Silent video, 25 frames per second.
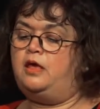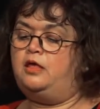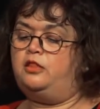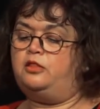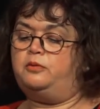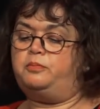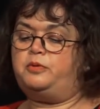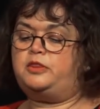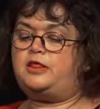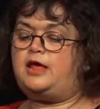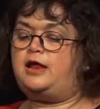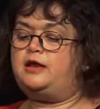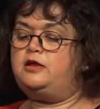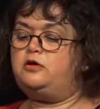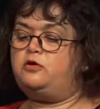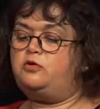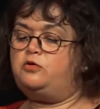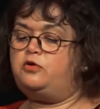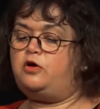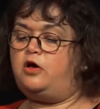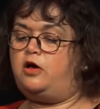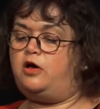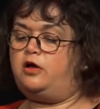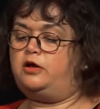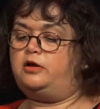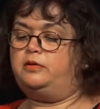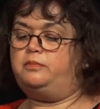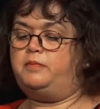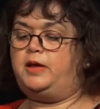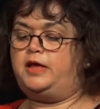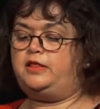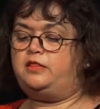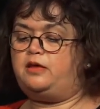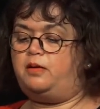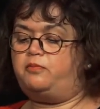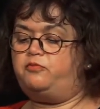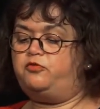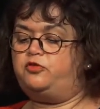The botanical garden
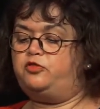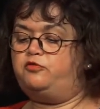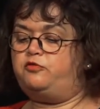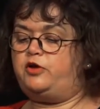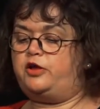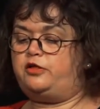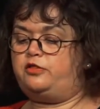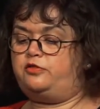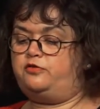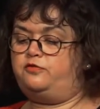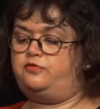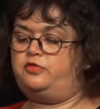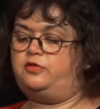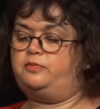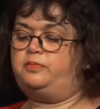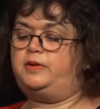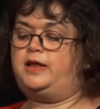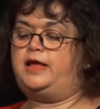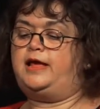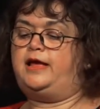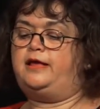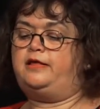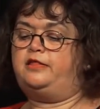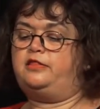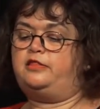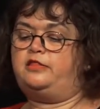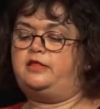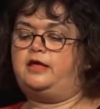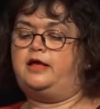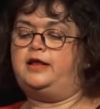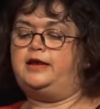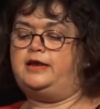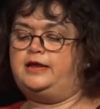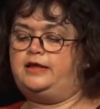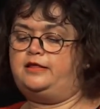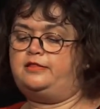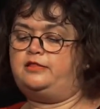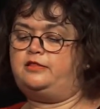made up for the rest of the place,
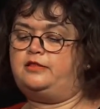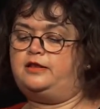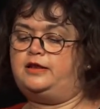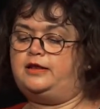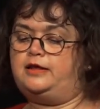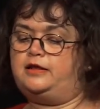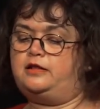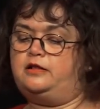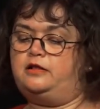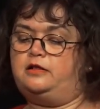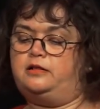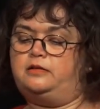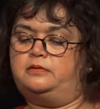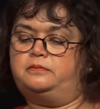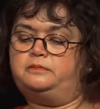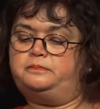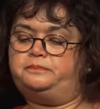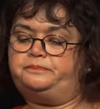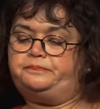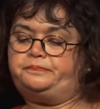at least a little.